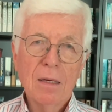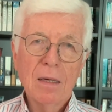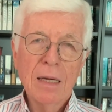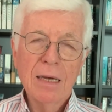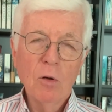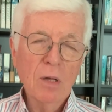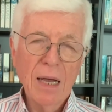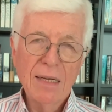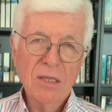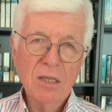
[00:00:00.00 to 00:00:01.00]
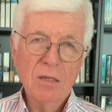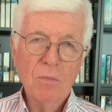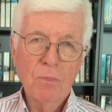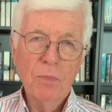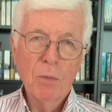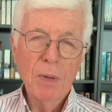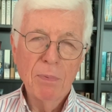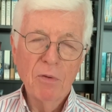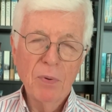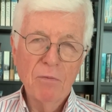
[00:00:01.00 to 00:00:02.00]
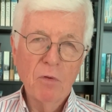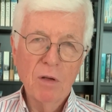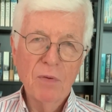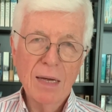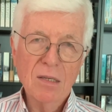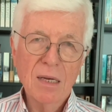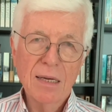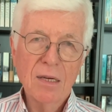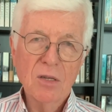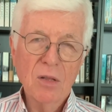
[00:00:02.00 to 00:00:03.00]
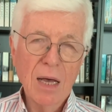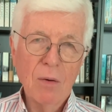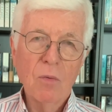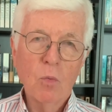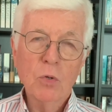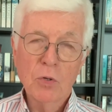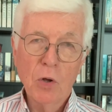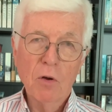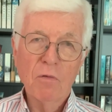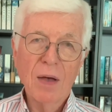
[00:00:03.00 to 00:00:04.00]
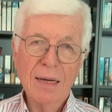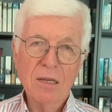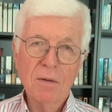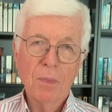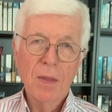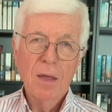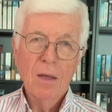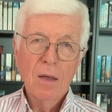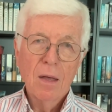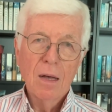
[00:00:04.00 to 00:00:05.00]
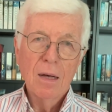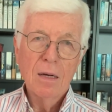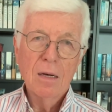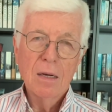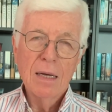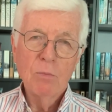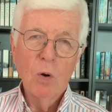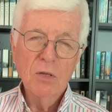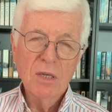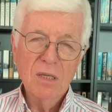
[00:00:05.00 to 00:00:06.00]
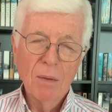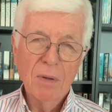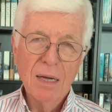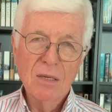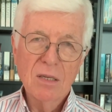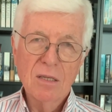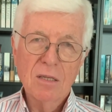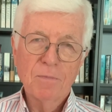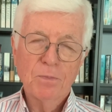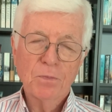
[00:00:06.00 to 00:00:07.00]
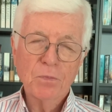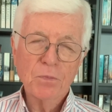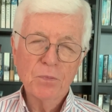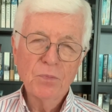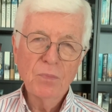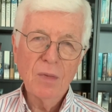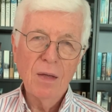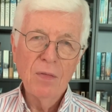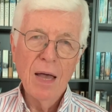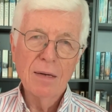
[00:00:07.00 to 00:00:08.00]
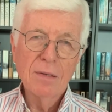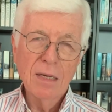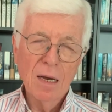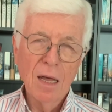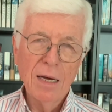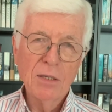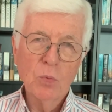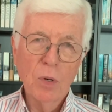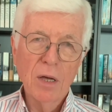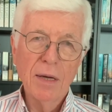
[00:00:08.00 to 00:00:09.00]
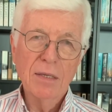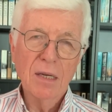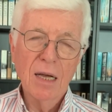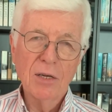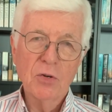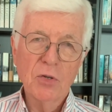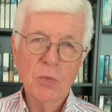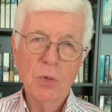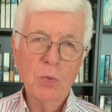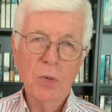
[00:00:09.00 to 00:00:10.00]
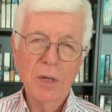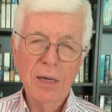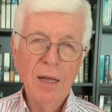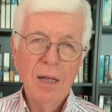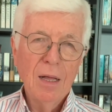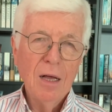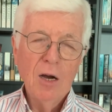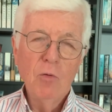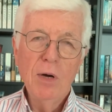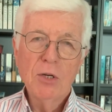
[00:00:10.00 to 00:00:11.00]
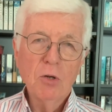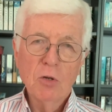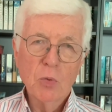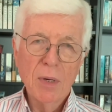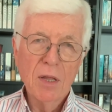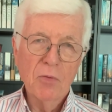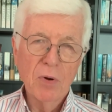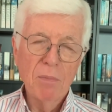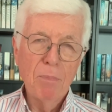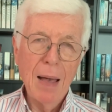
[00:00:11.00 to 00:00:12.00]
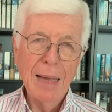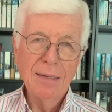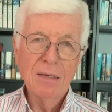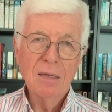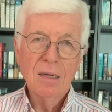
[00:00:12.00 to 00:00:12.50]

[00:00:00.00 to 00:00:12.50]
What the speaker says: In all cases, the people have been fully vaccinated, so that was not a factor. It was in some cases that declines were going to countries which were the original 23 banned